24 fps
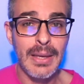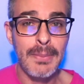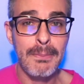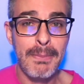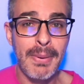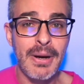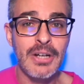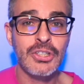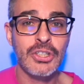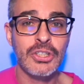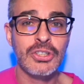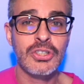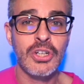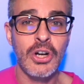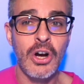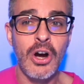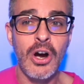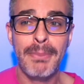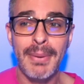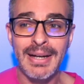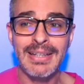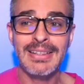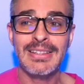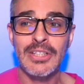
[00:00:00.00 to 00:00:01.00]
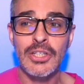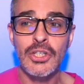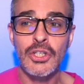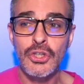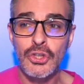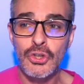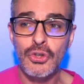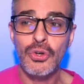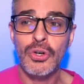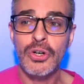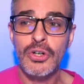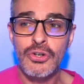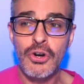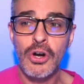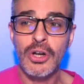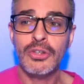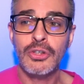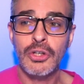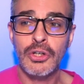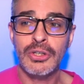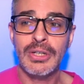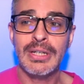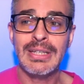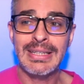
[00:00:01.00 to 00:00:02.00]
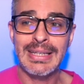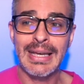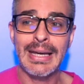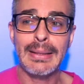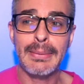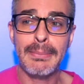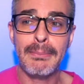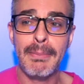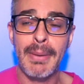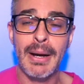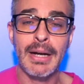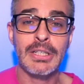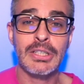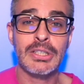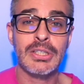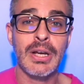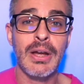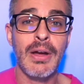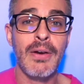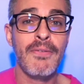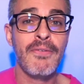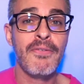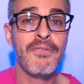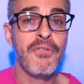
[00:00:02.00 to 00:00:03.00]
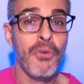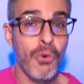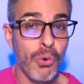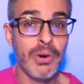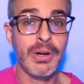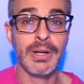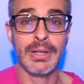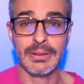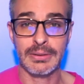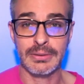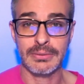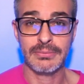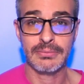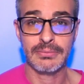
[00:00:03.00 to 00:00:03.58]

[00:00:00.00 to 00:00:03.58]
a budget car, but you're not gonna get much for